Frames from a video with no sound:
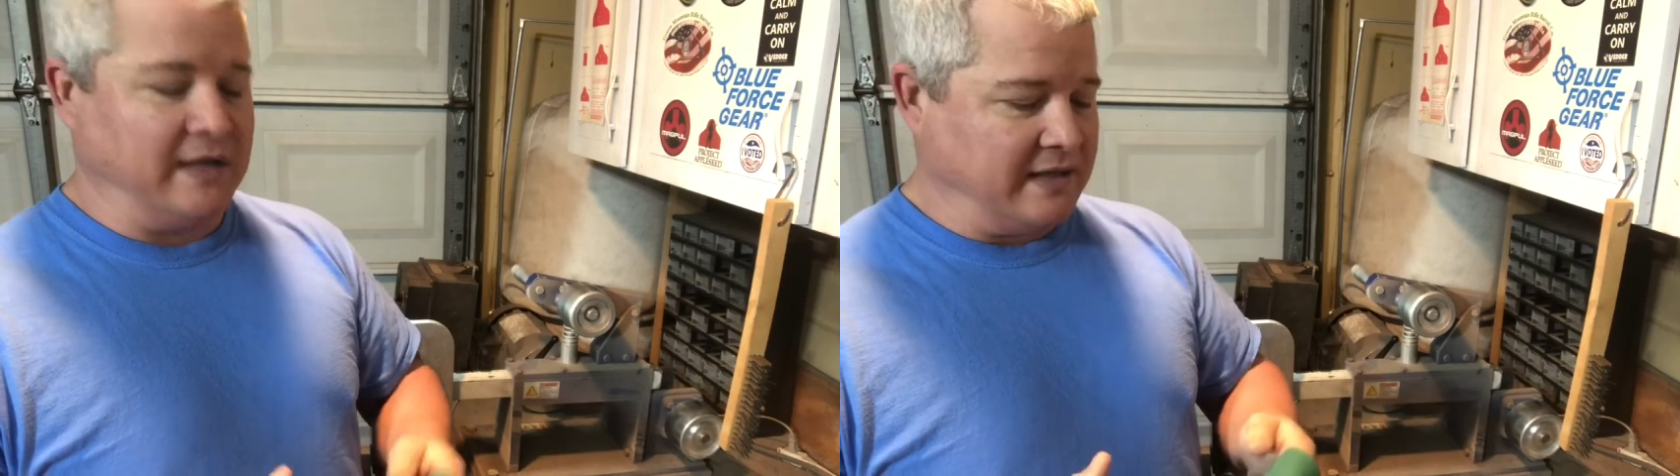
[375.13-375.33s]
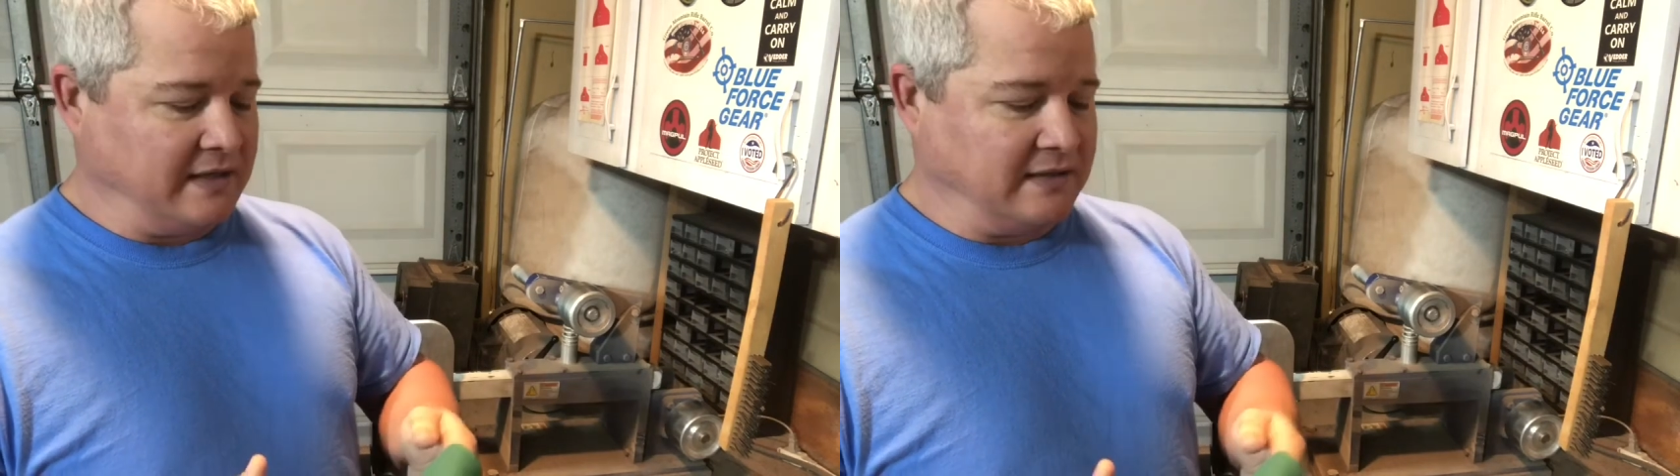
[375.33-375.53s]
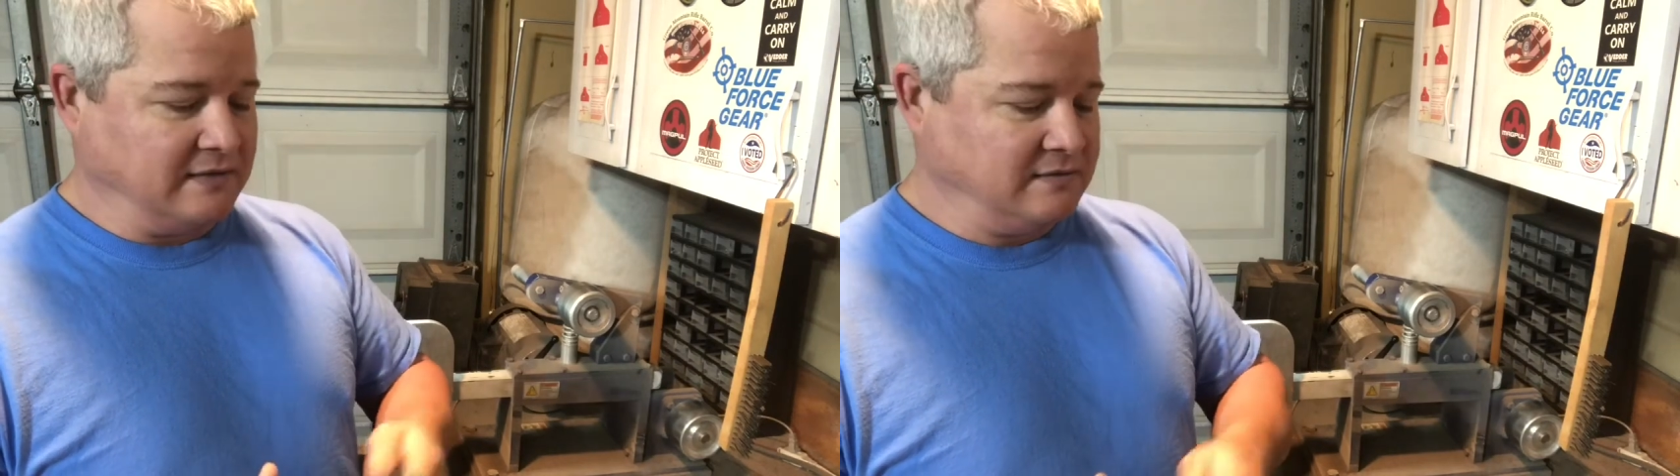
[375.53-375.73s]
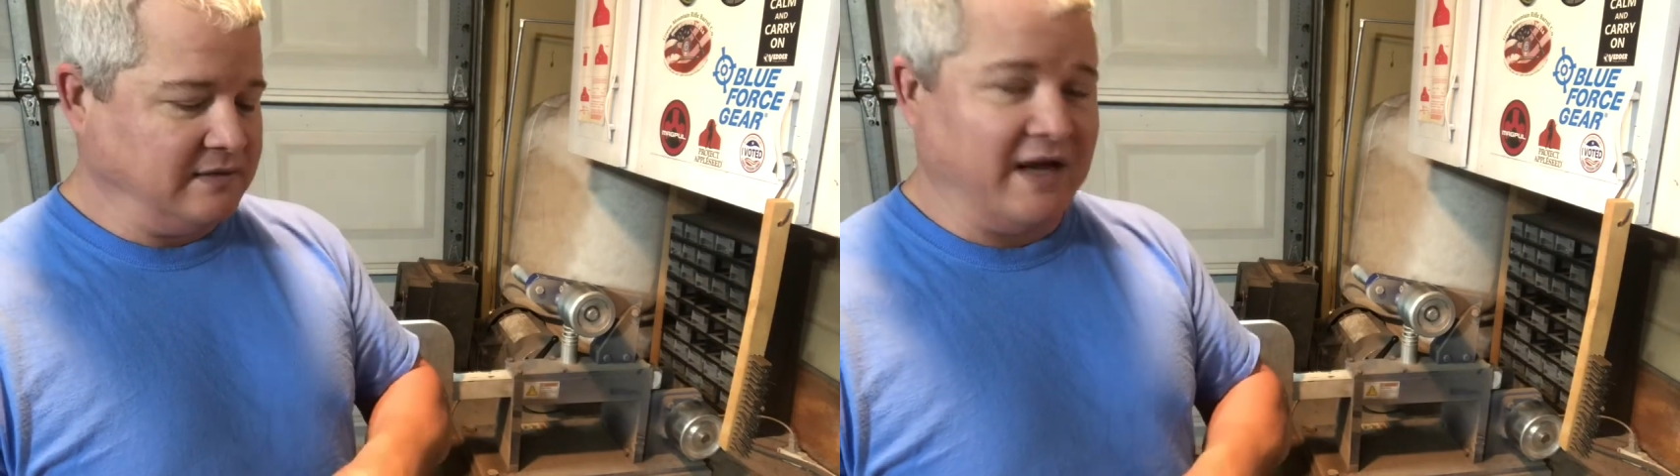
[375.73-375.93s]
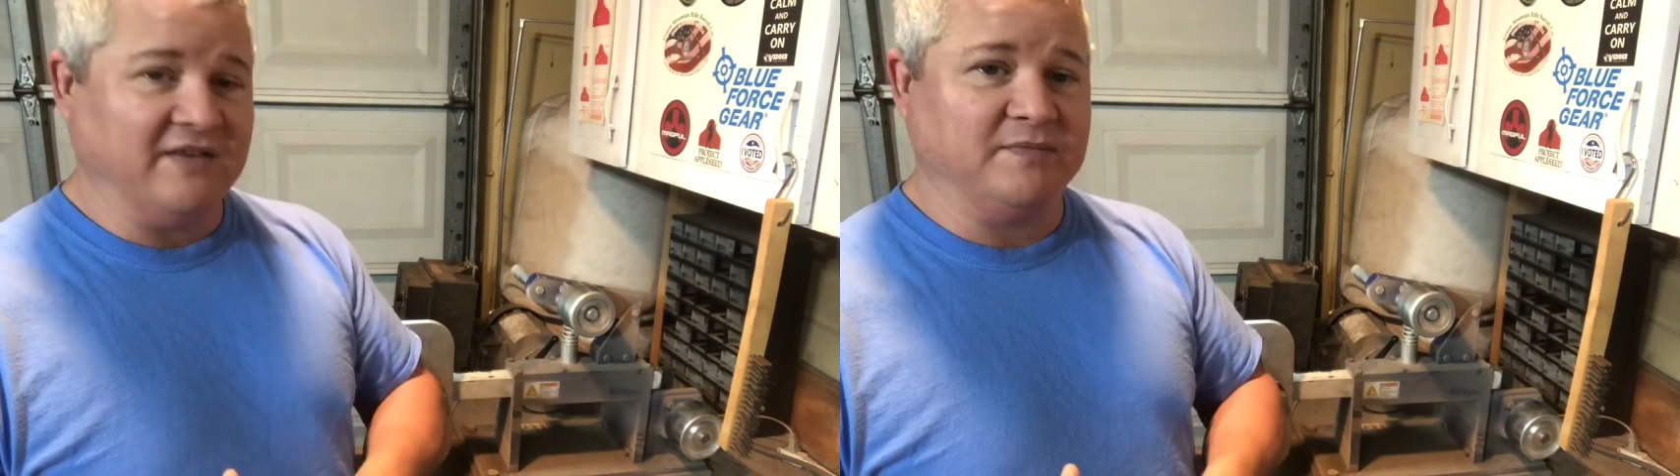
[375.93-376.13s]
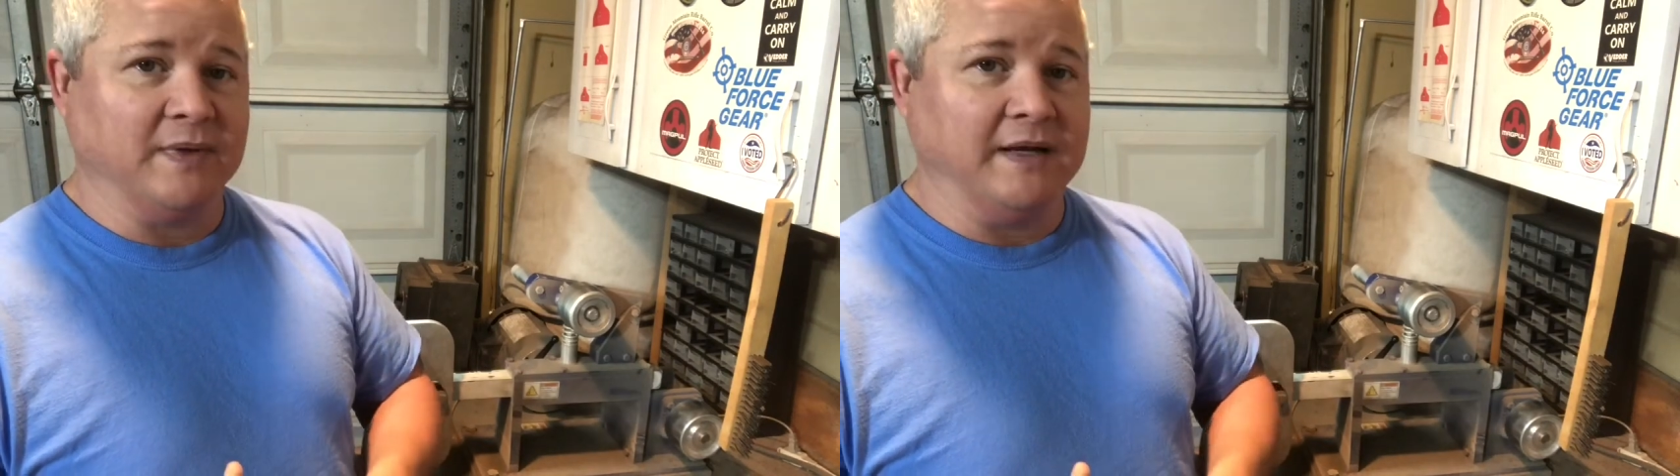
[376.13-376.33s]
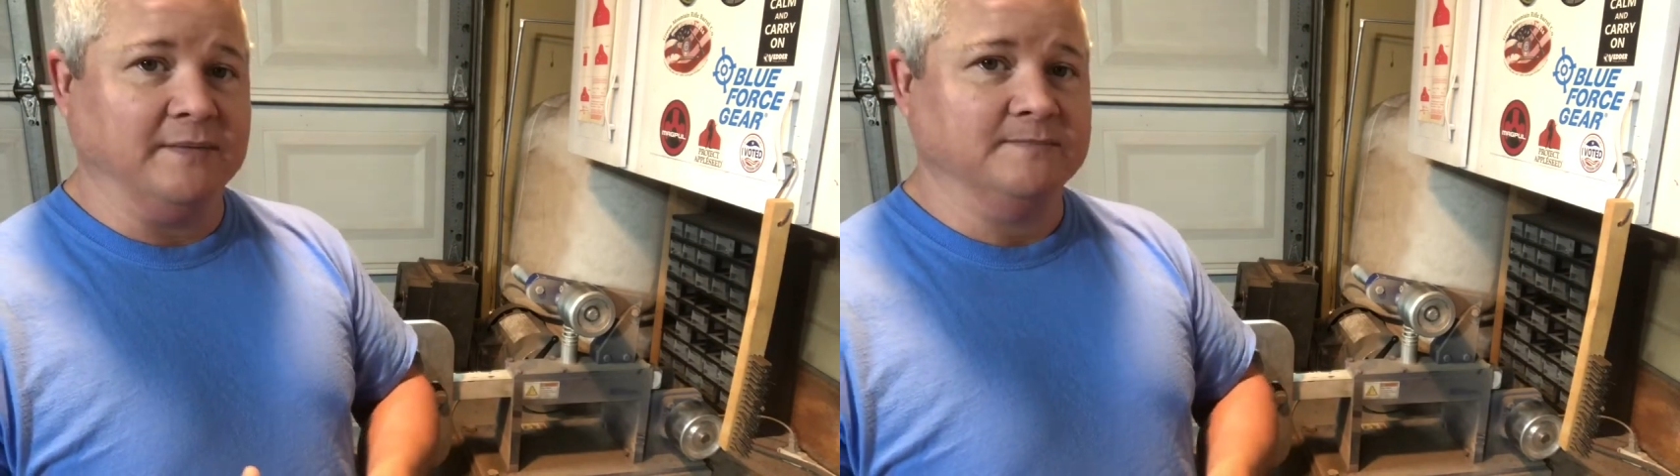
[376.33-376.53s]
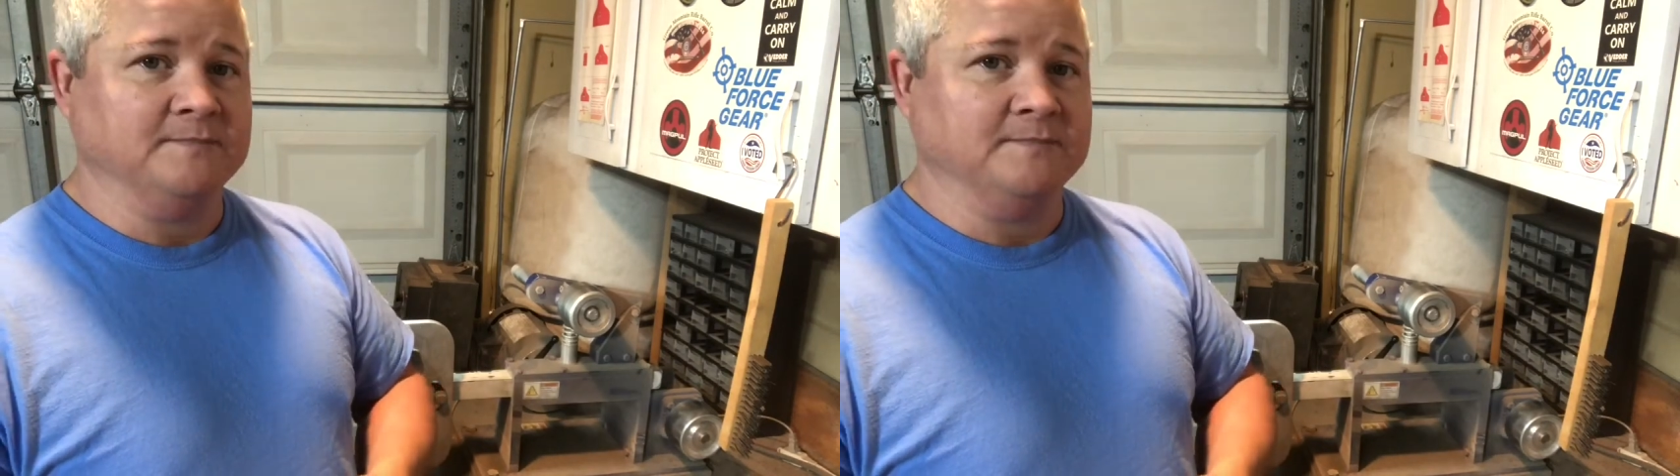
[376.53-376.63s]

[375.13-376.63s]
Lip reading: a knife blade.